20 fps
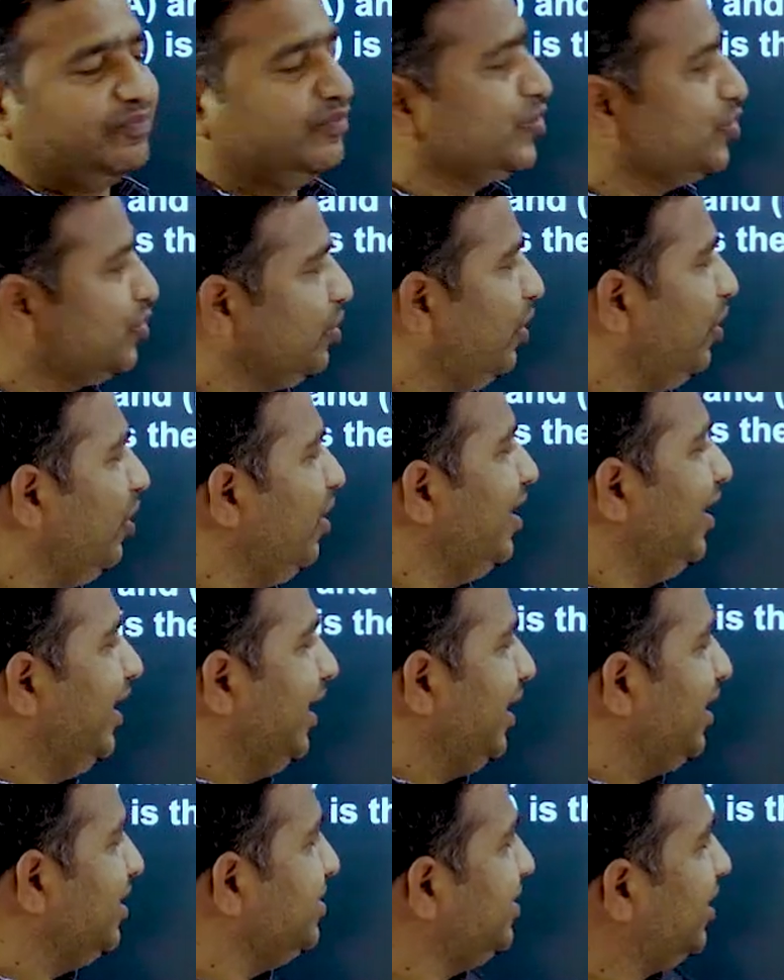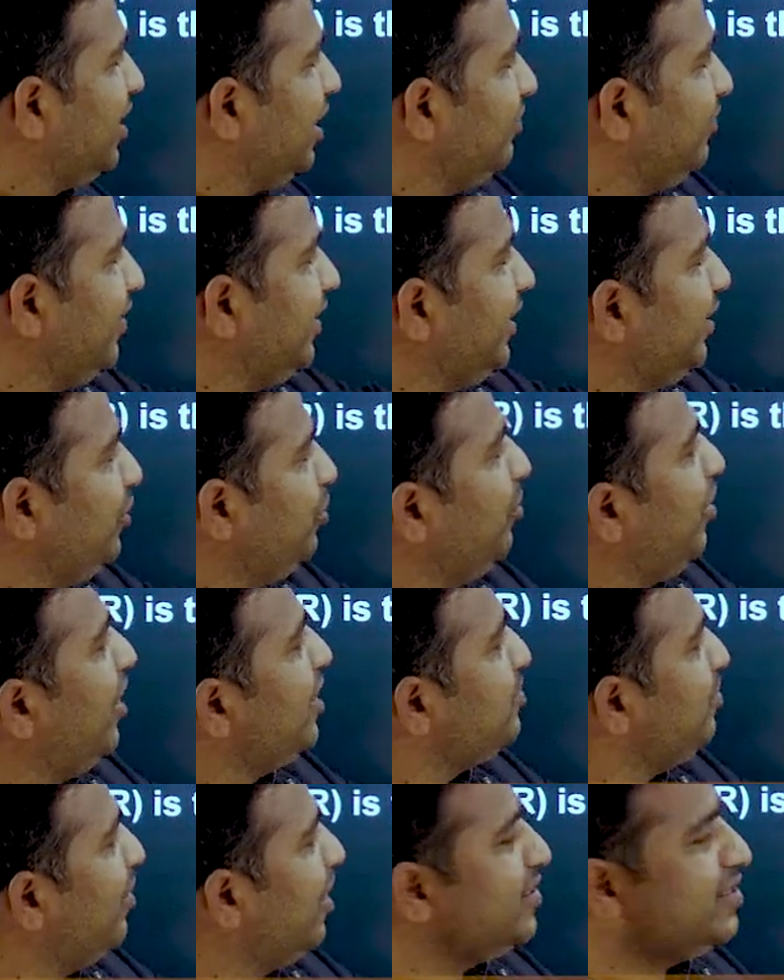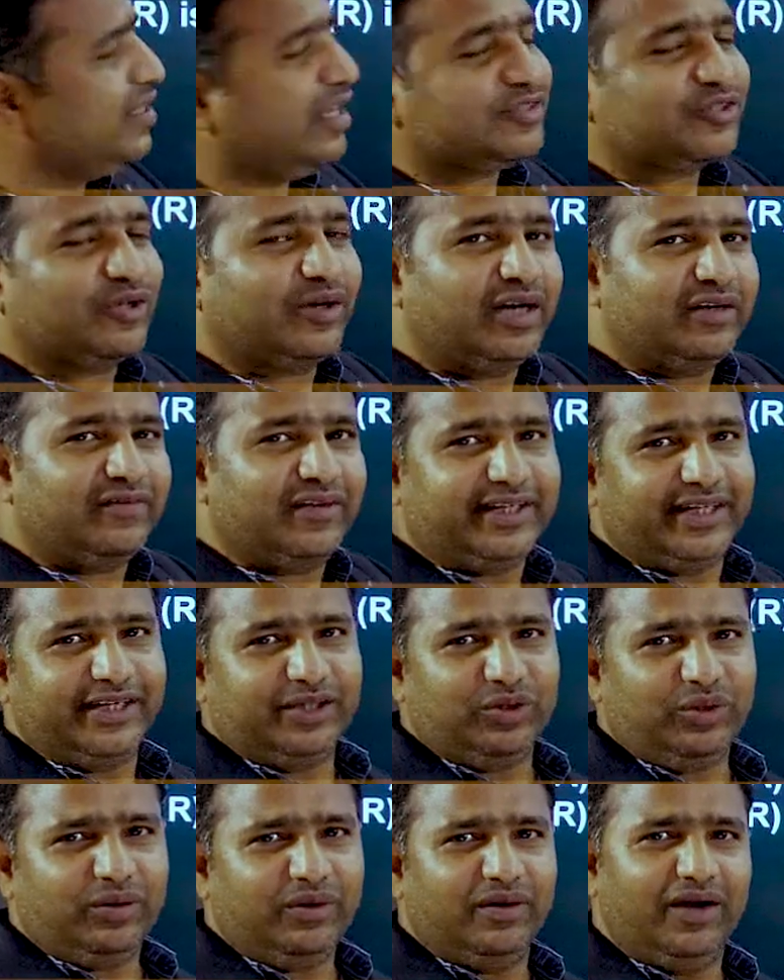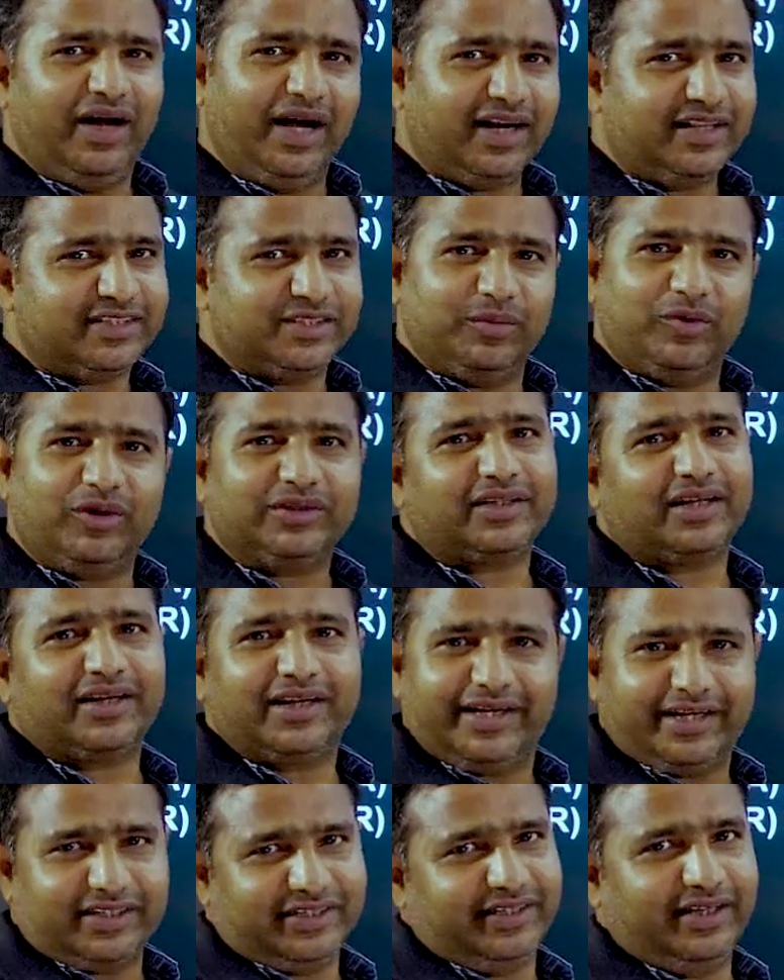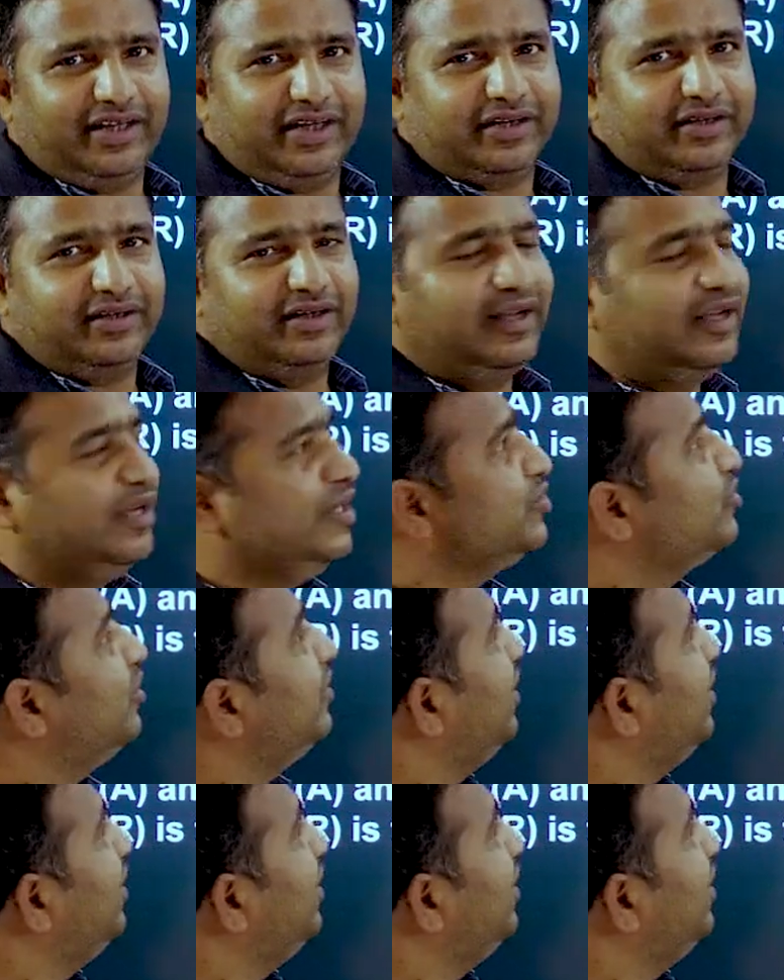So energy converted into mass, mass also converted into energy. Both are correct here. So